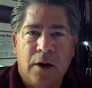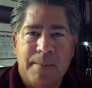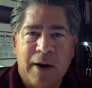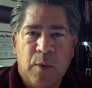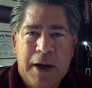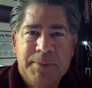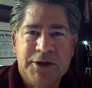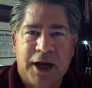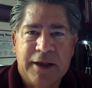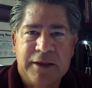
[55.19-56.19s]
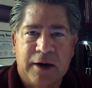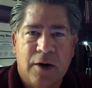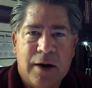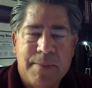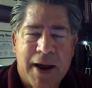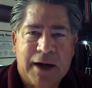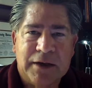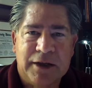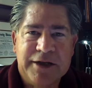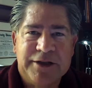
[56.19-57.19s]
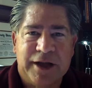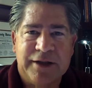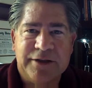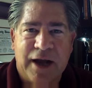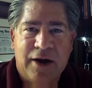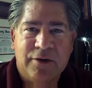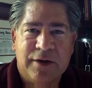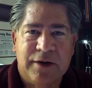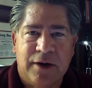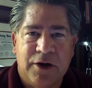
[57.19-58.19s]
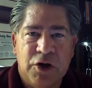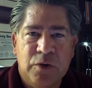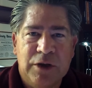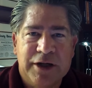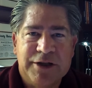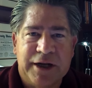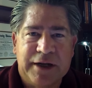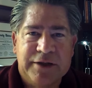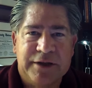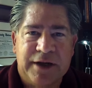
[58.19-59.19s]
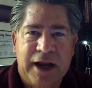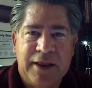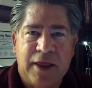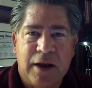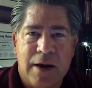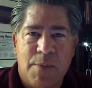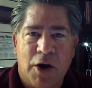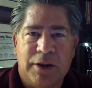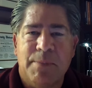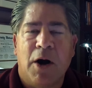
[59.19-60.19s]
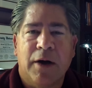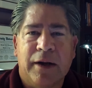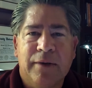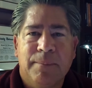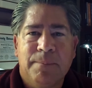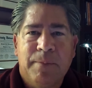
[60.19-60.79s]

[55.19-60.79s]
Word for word: on my website that automatically sends out new listings the day they come on the market.